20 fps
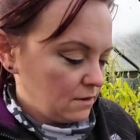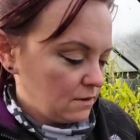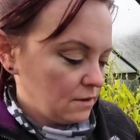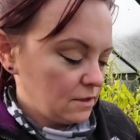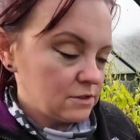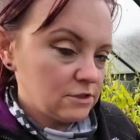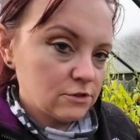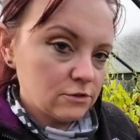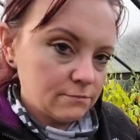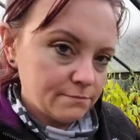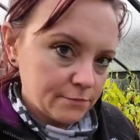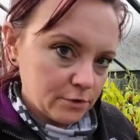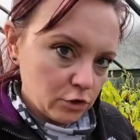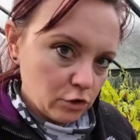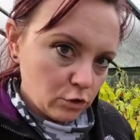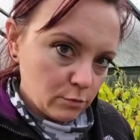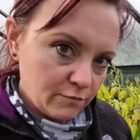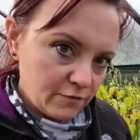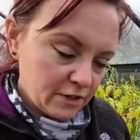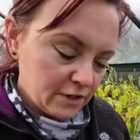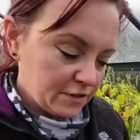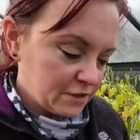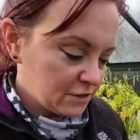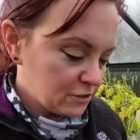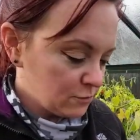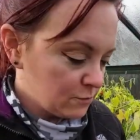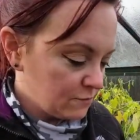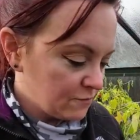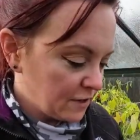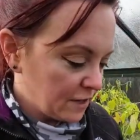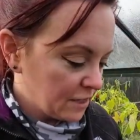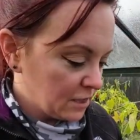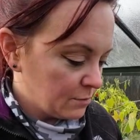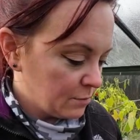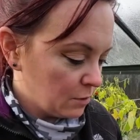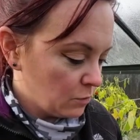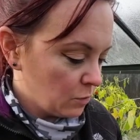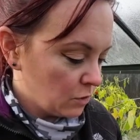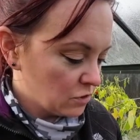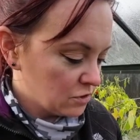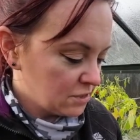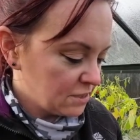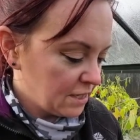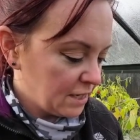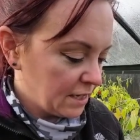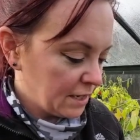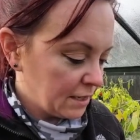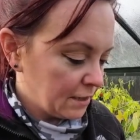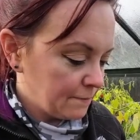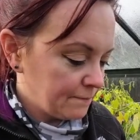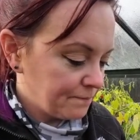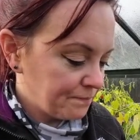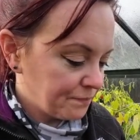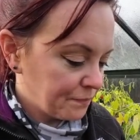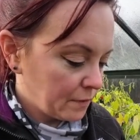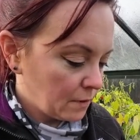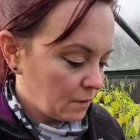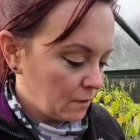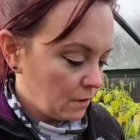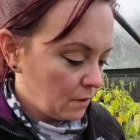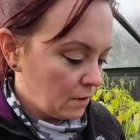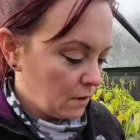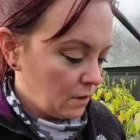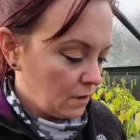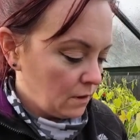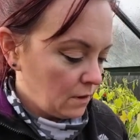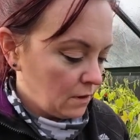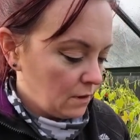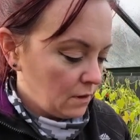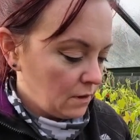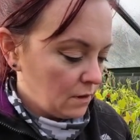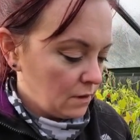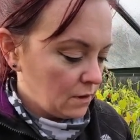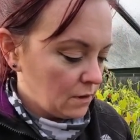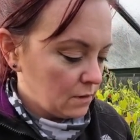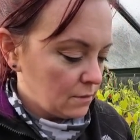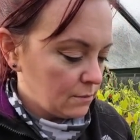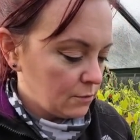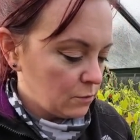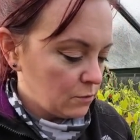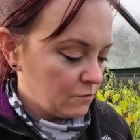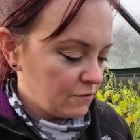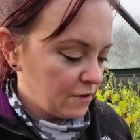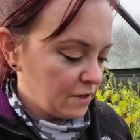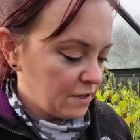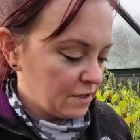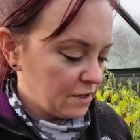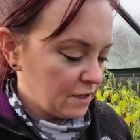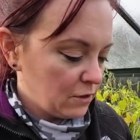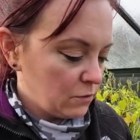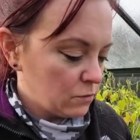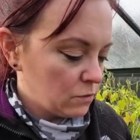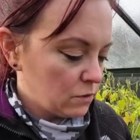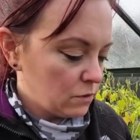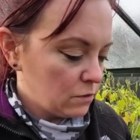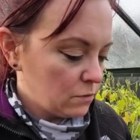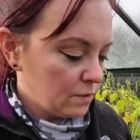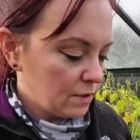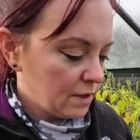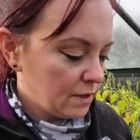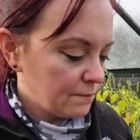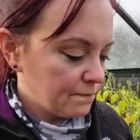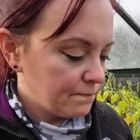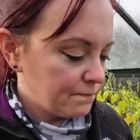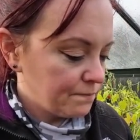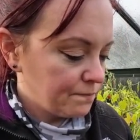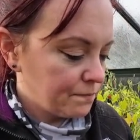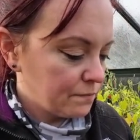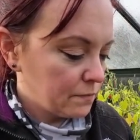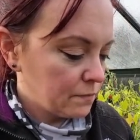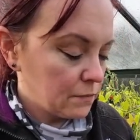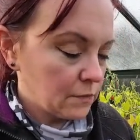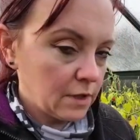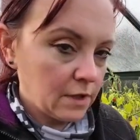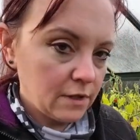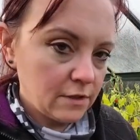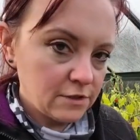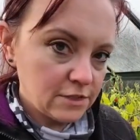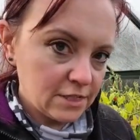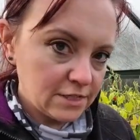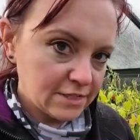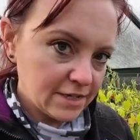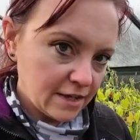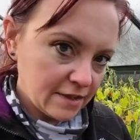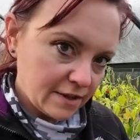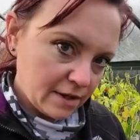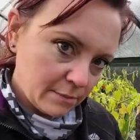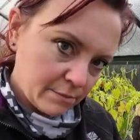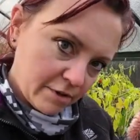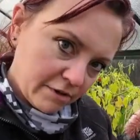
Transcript: Yeah, so hopefully there's some viable ones in here, but we'll find out, won't we? Yeah, so let's get that